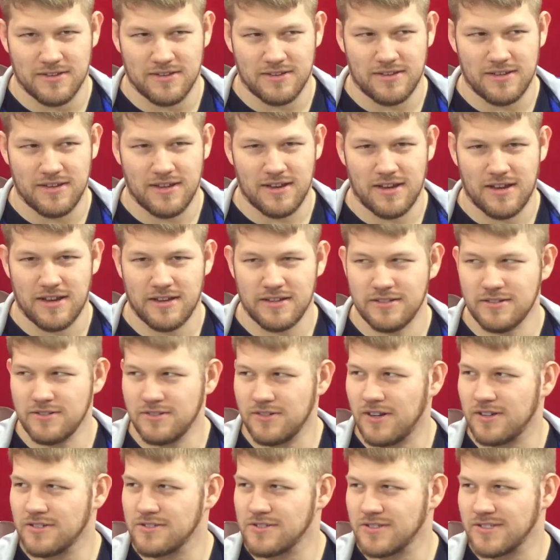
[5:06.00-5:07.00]
Yeah, I
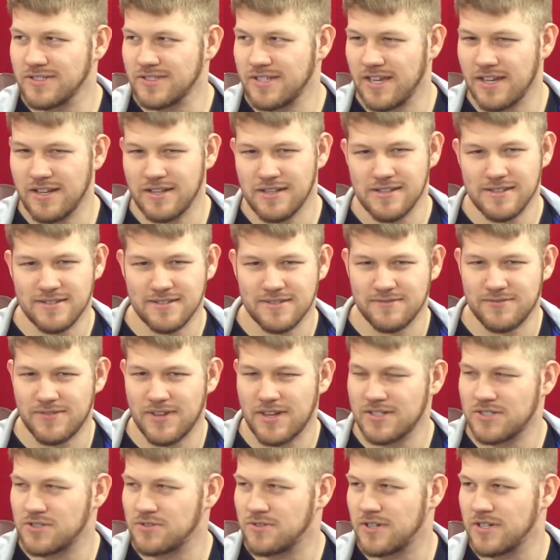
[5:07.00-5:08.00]
don't understand his
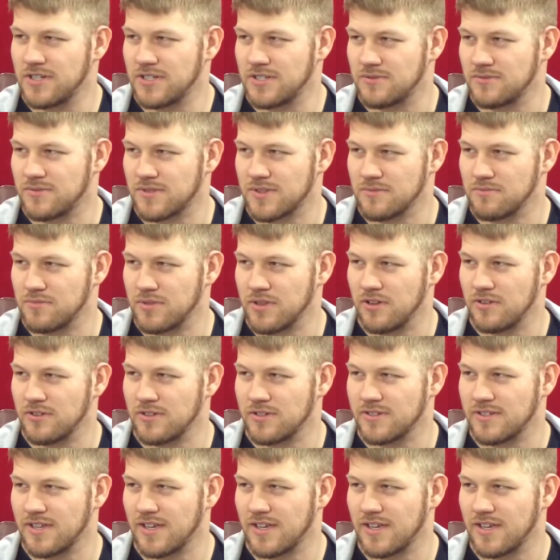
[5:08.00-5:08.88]
infatuation with the bologna